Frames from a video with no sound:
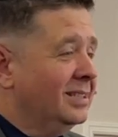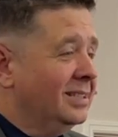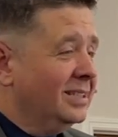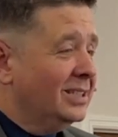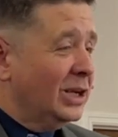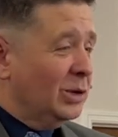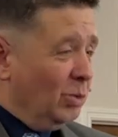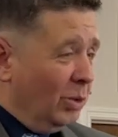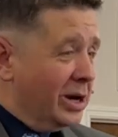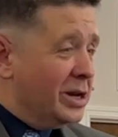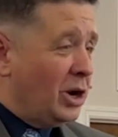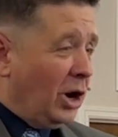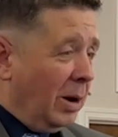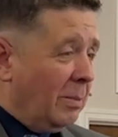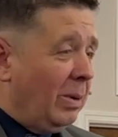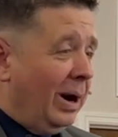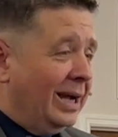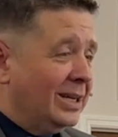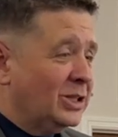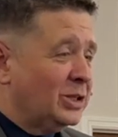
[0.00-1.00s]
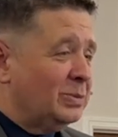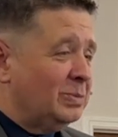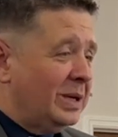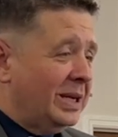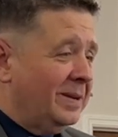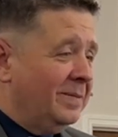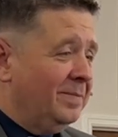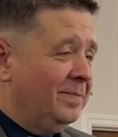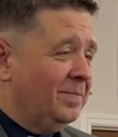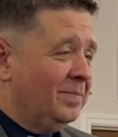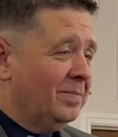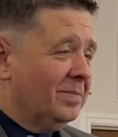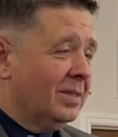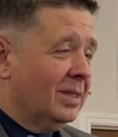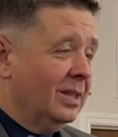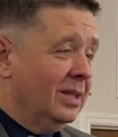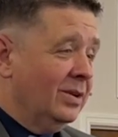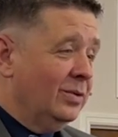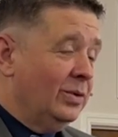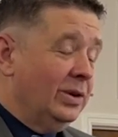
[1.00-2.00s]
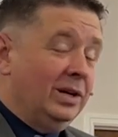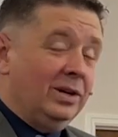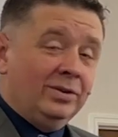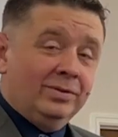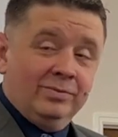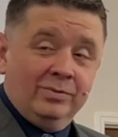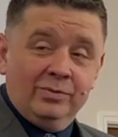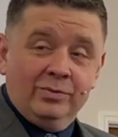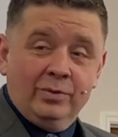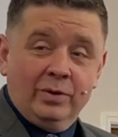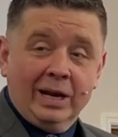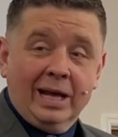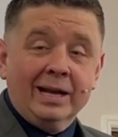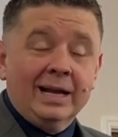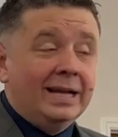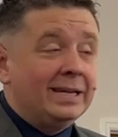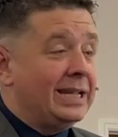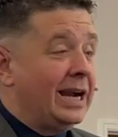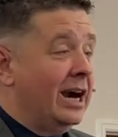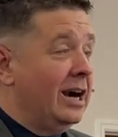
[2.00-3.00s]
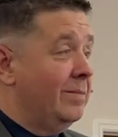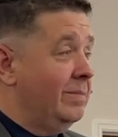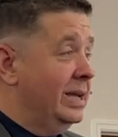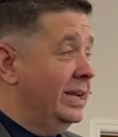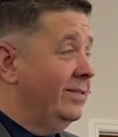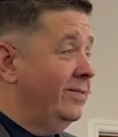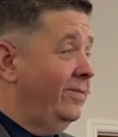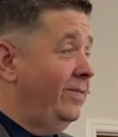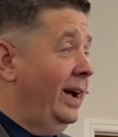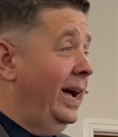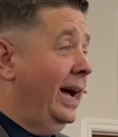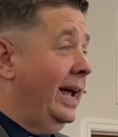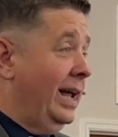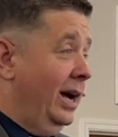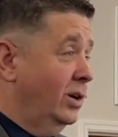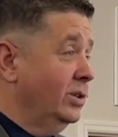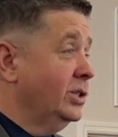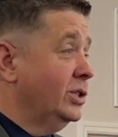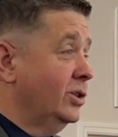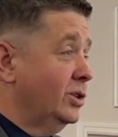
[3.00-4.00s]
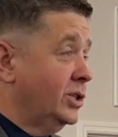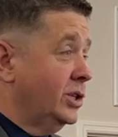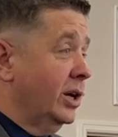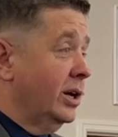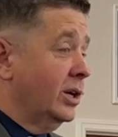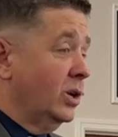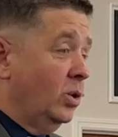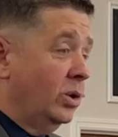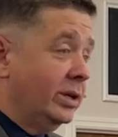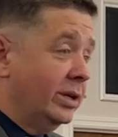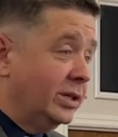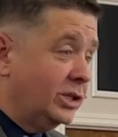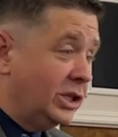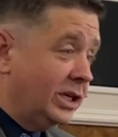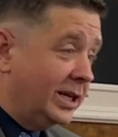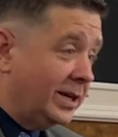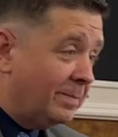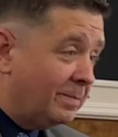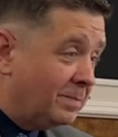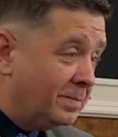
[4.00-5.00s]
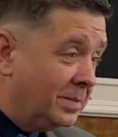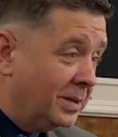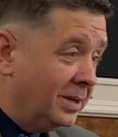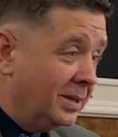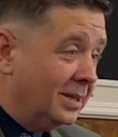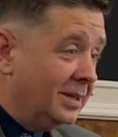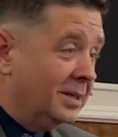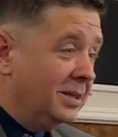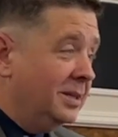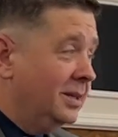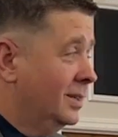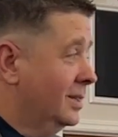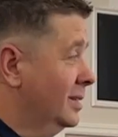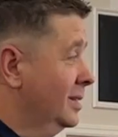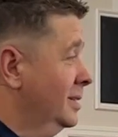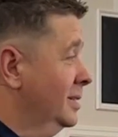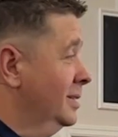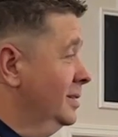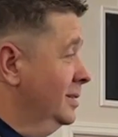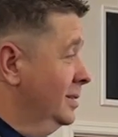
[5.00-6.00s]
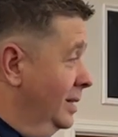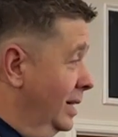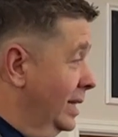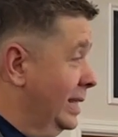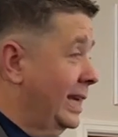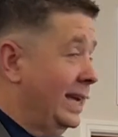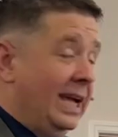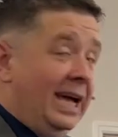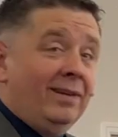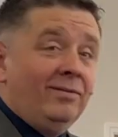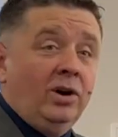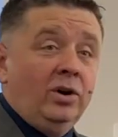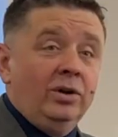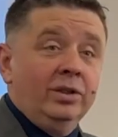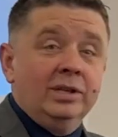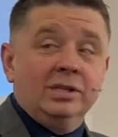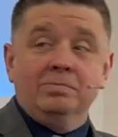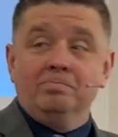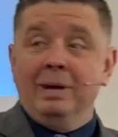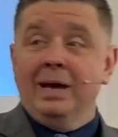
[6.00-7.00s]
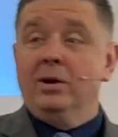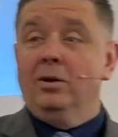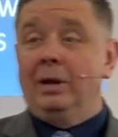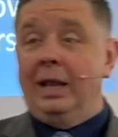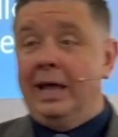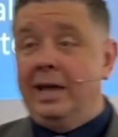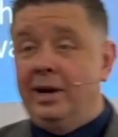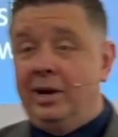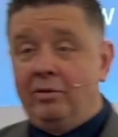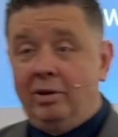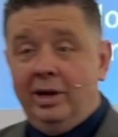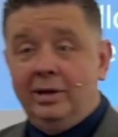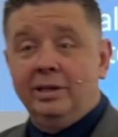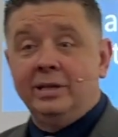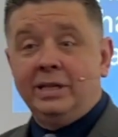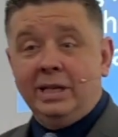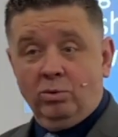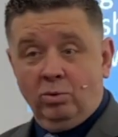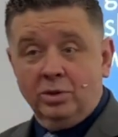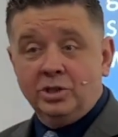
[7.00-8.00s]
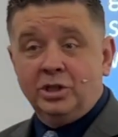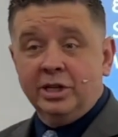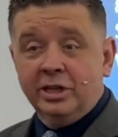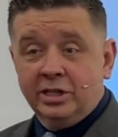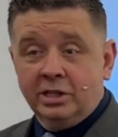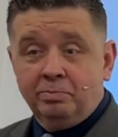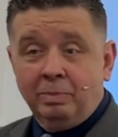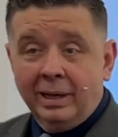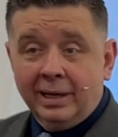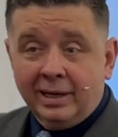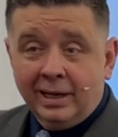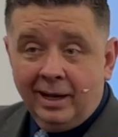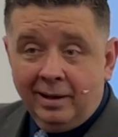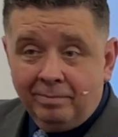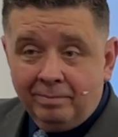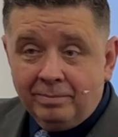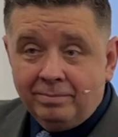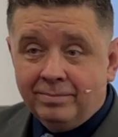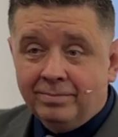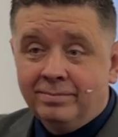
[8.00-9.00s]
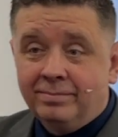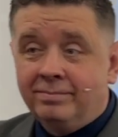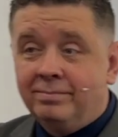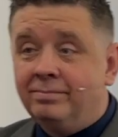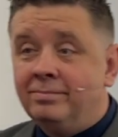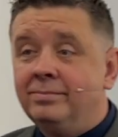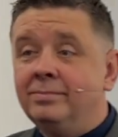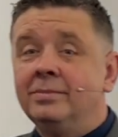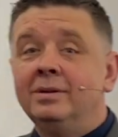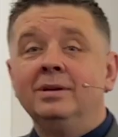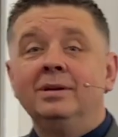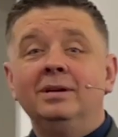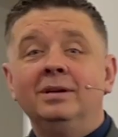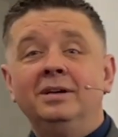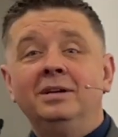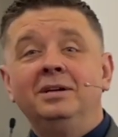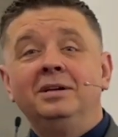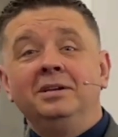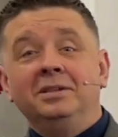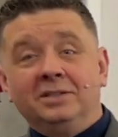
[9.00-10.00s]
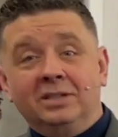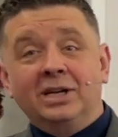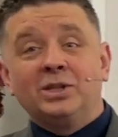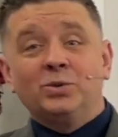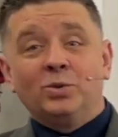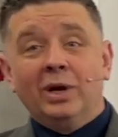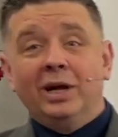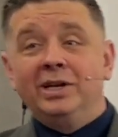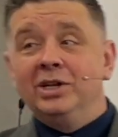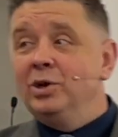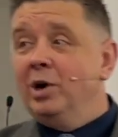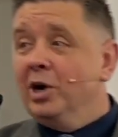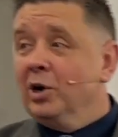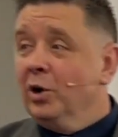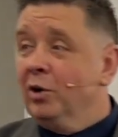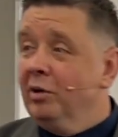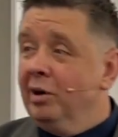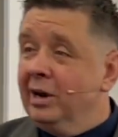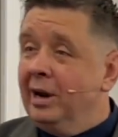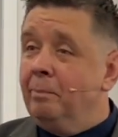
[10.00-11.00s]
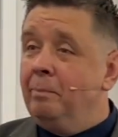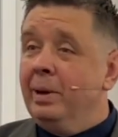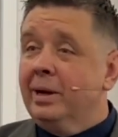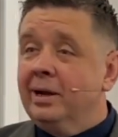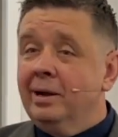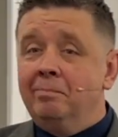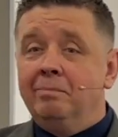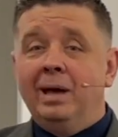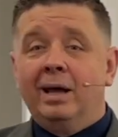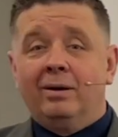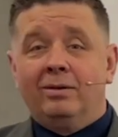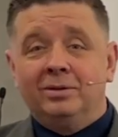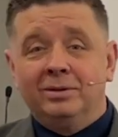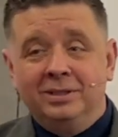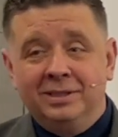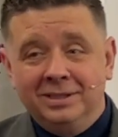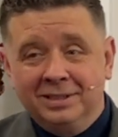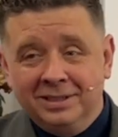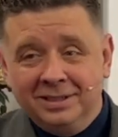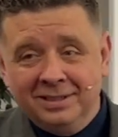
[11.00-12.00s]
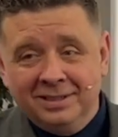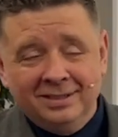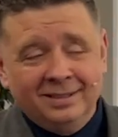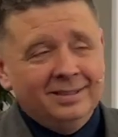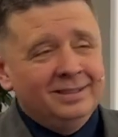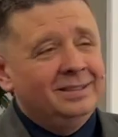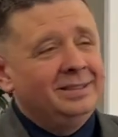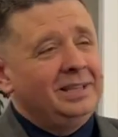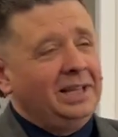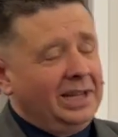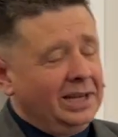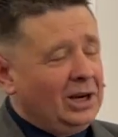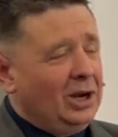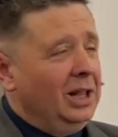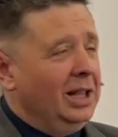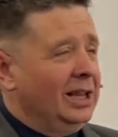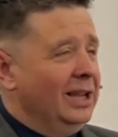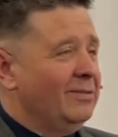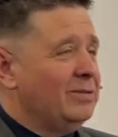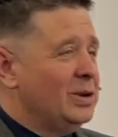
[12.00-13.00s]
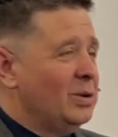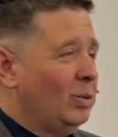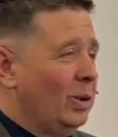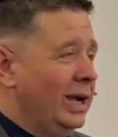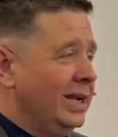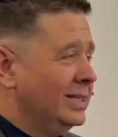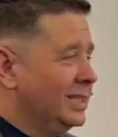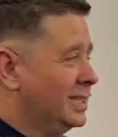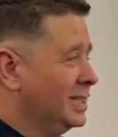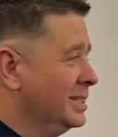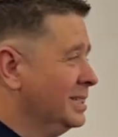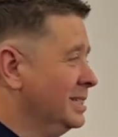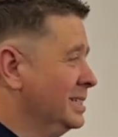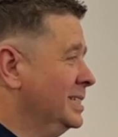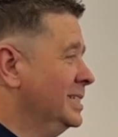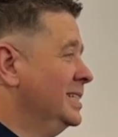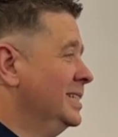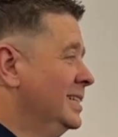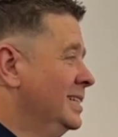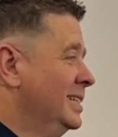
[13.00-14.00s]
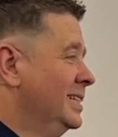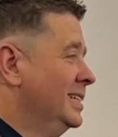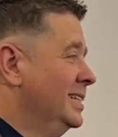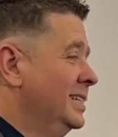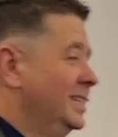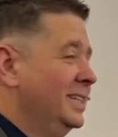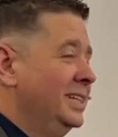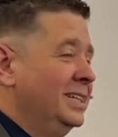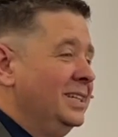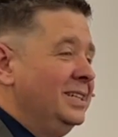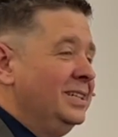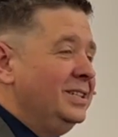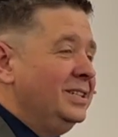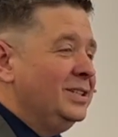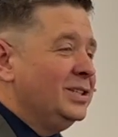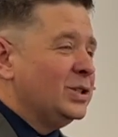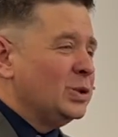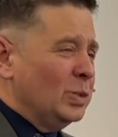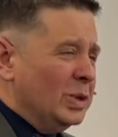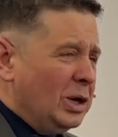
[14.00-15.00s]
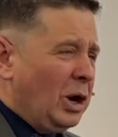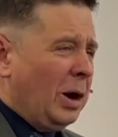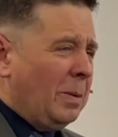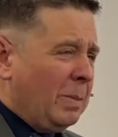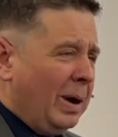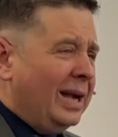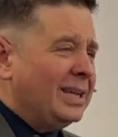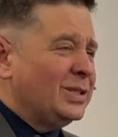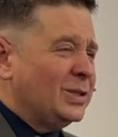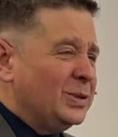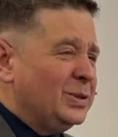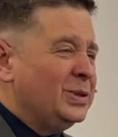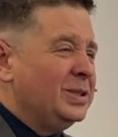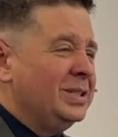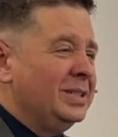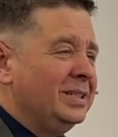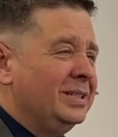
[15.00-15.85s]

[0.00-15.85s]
So he wanted to arm wrestle me. Well, when I got tired of being fat, I also started going to the gym. And they have all this metal laying around that they want you to just pick up. So that's what I do. I'll go around, I pick up metal. They call it lifting weights. So we arm wrestled.